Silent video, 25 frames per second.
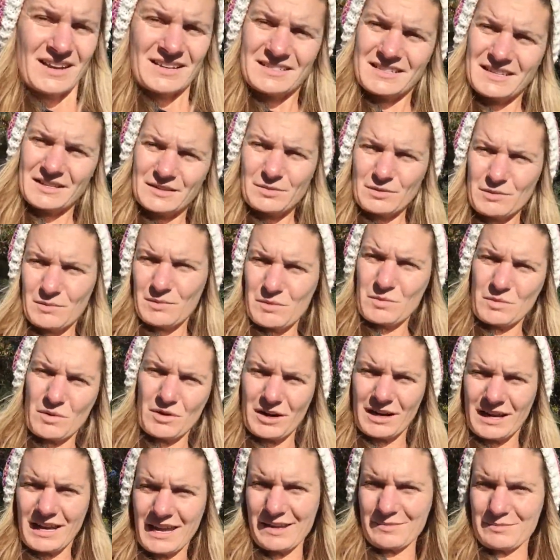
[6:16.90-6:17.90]
is this what we
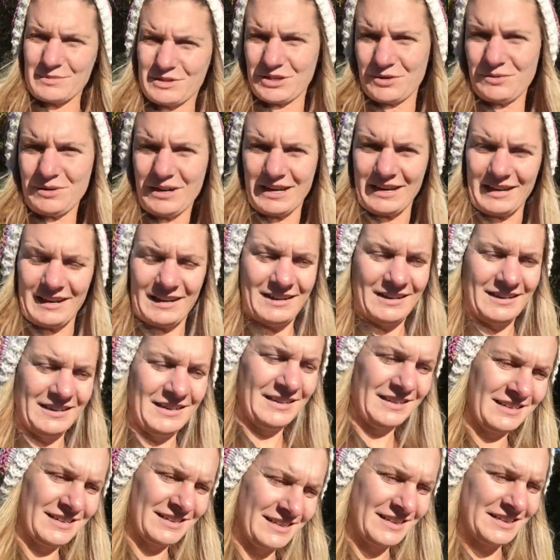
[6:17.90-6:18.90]
want to keep doing?
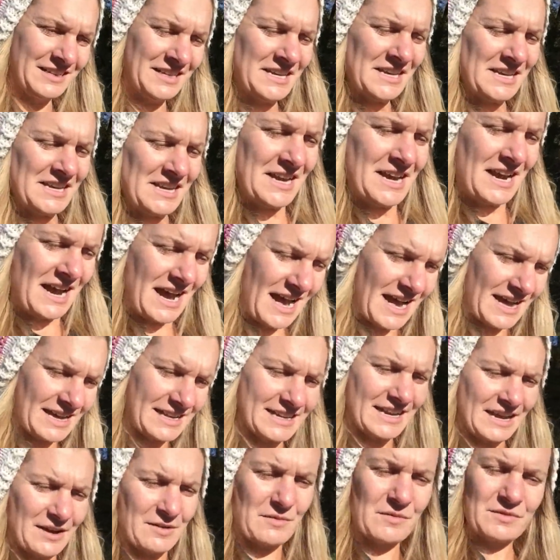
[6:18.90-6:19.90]

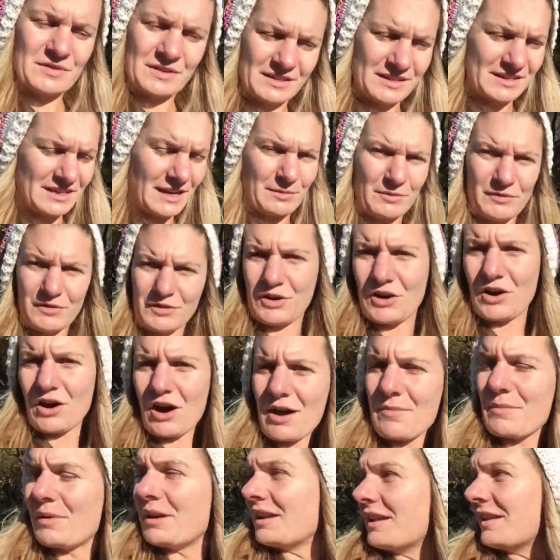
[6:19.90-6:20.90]
Now, some of you know,
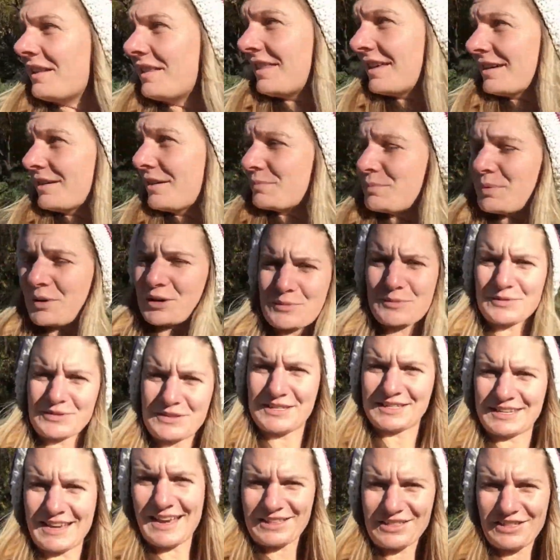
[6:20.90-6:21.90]
I'm in the bottom
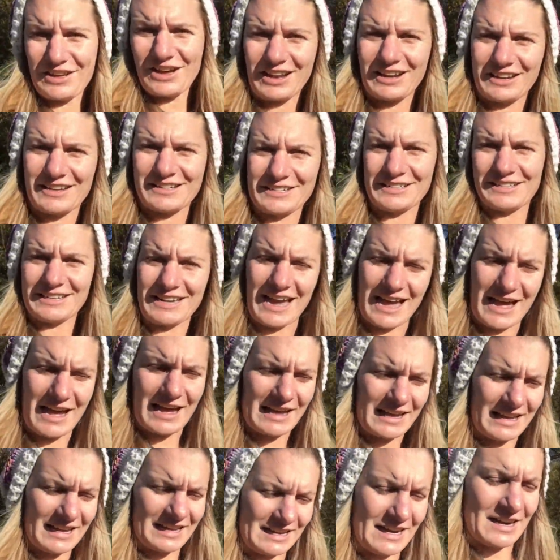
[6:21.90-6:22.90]
of the South Island
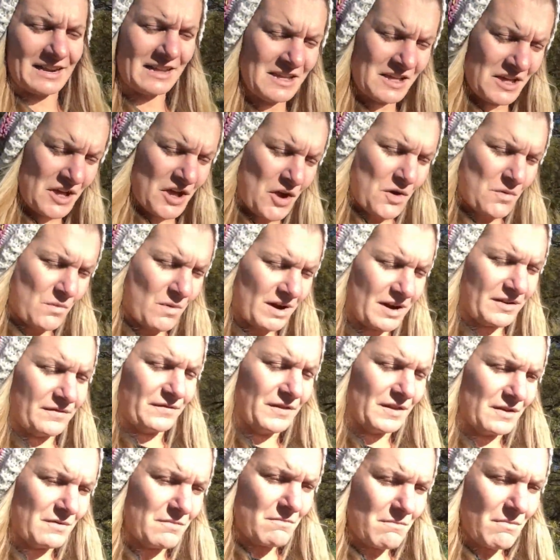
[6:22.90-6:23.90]
in one
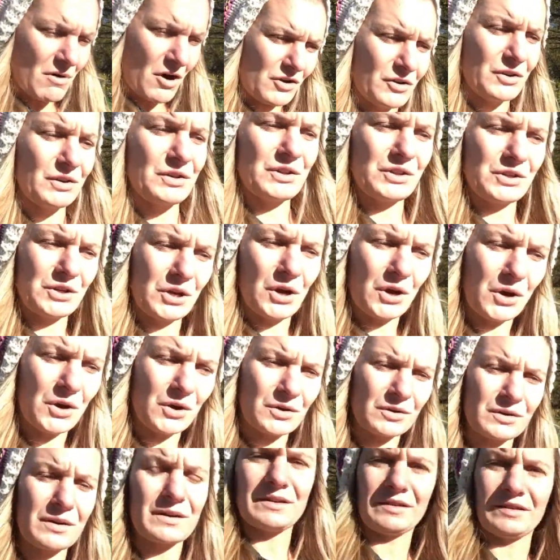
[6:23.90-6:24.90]
of the most
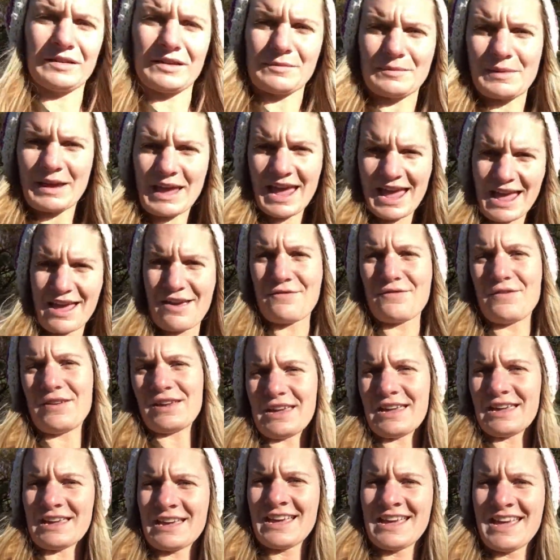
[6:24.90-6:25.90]

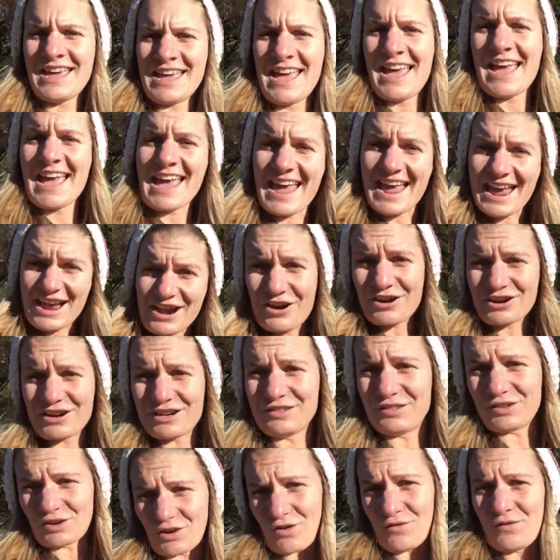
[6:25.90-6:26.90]
tourism-heavy
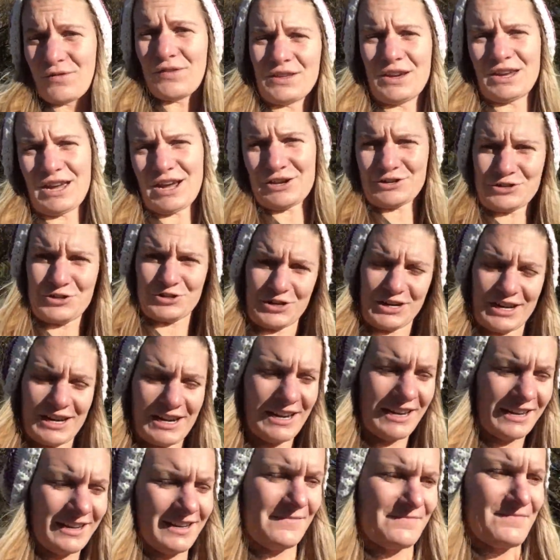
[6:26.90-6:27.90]
areas of the
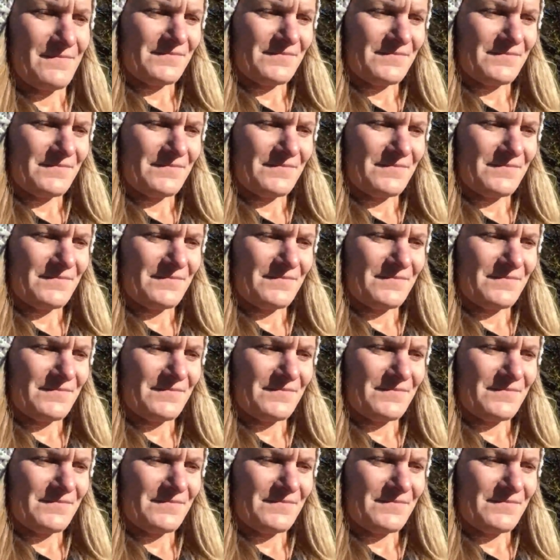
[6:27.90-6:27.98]
country.